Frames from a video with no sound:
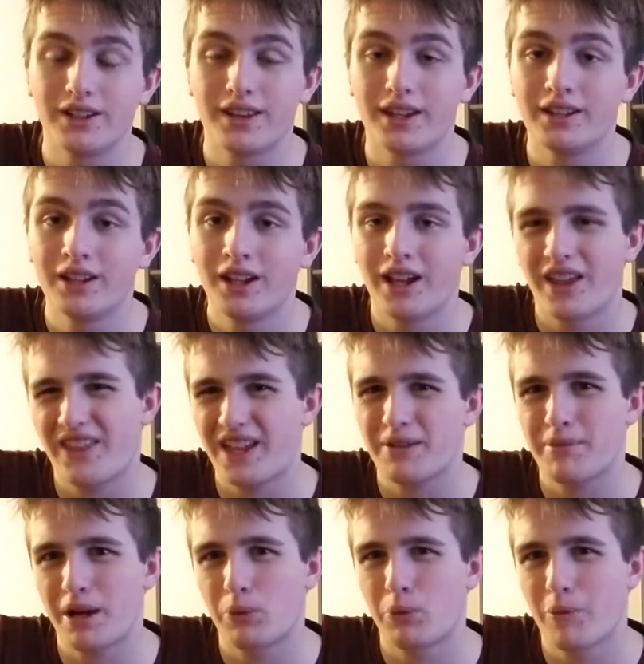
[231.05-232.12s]
Then I think I
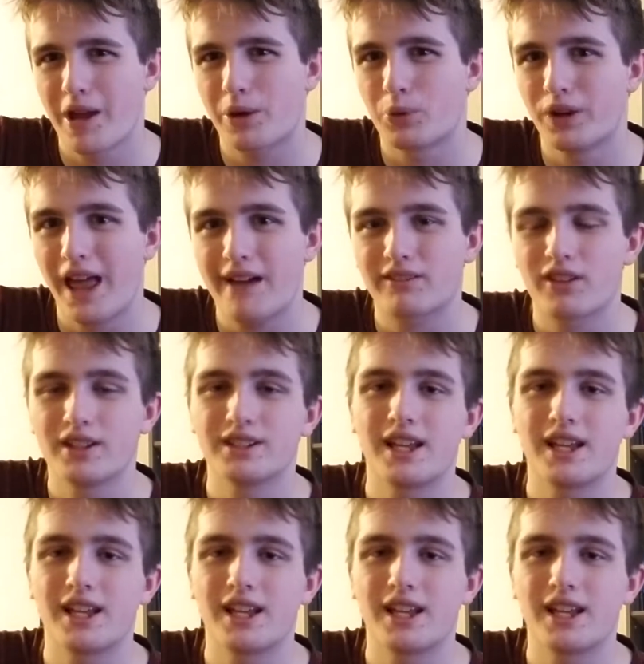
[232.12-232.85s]
might make one after this.